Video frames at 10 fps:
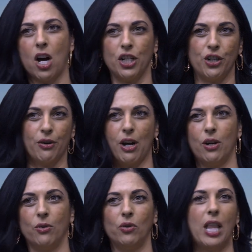on your
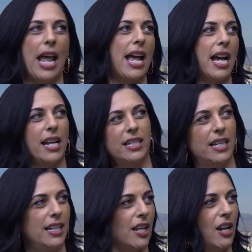own land
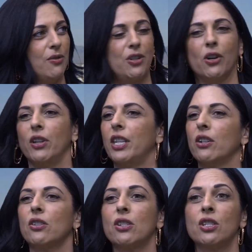and
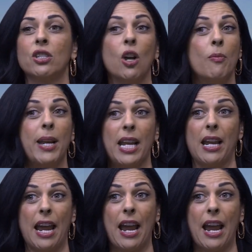there are so many